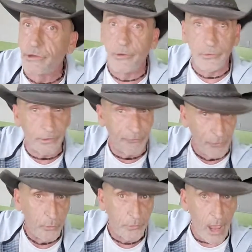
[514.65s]
used a
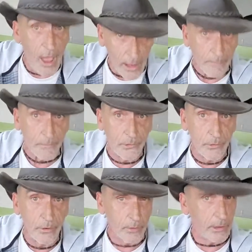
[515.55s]
few times,
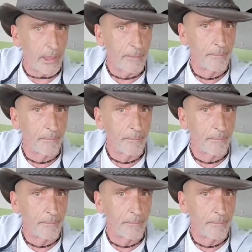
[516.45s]
okay?